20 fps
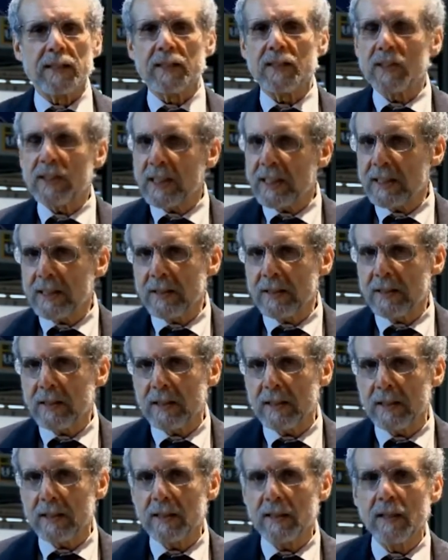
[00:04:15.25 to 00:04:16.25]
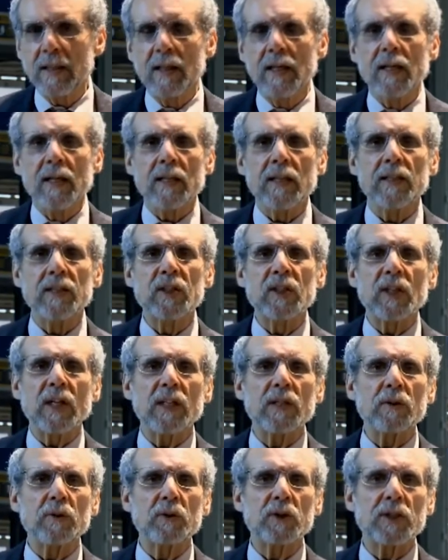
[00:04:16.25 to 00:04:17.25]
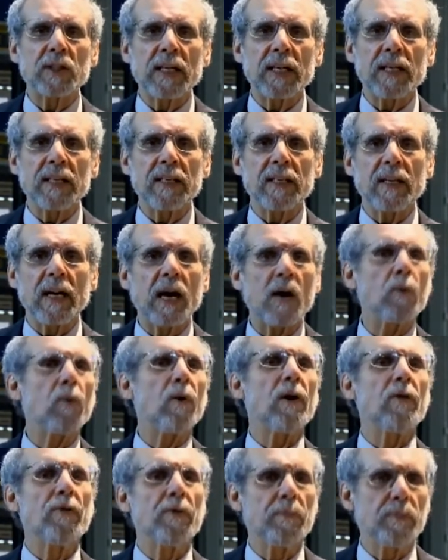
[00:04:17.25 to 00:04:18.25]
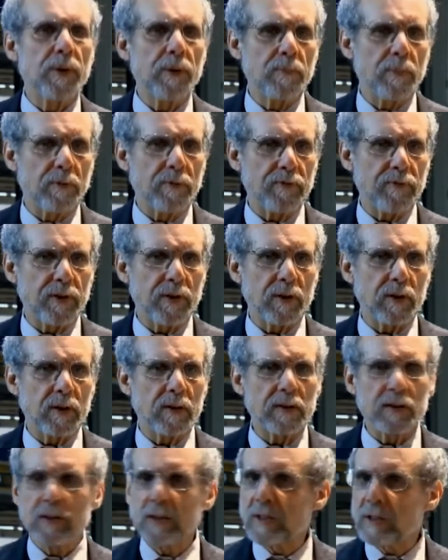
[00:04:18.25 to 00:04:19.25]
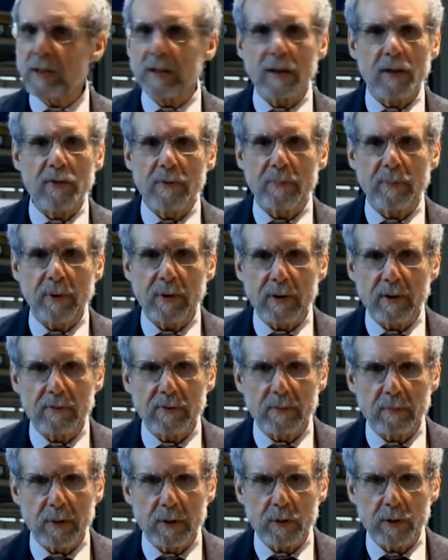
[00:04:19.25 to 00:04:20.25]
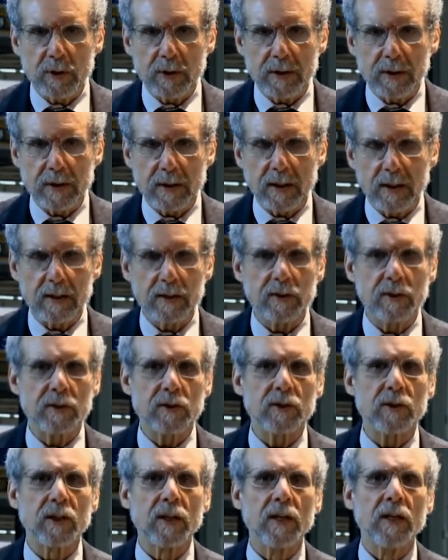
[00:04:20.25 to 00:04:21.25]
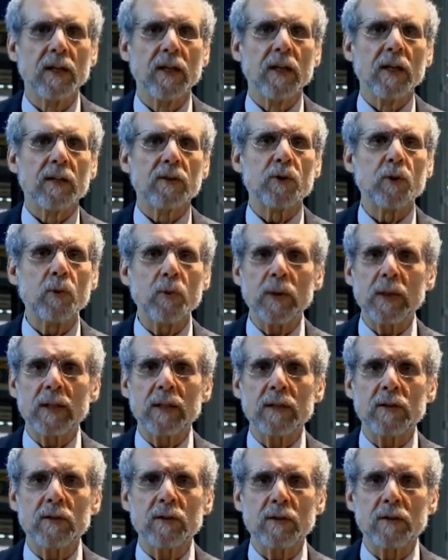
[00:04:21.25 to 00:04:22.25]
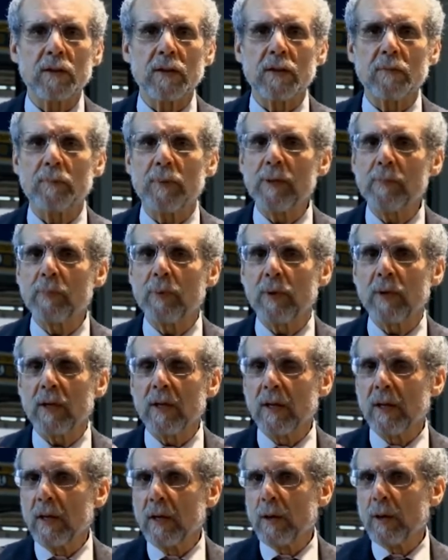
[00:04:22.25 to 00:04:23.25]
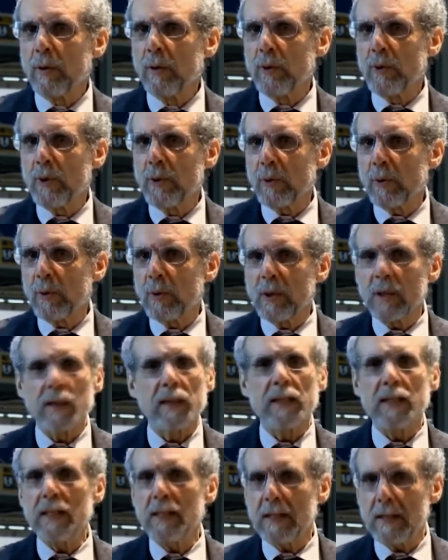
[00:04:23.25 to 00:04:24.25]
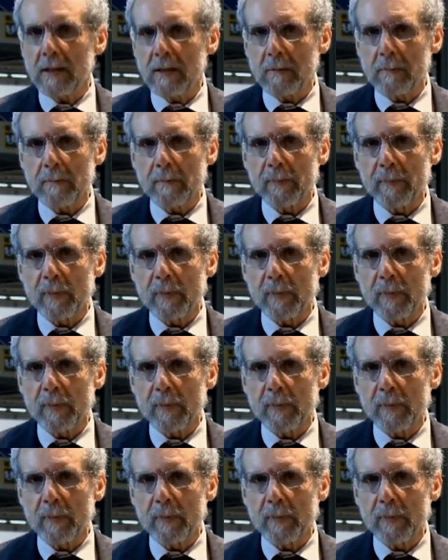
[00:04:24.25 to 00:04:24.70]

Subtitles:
The second thing is understanding how other people feel. This is another part of emotional intelligence. Tuning into the people who you're leading,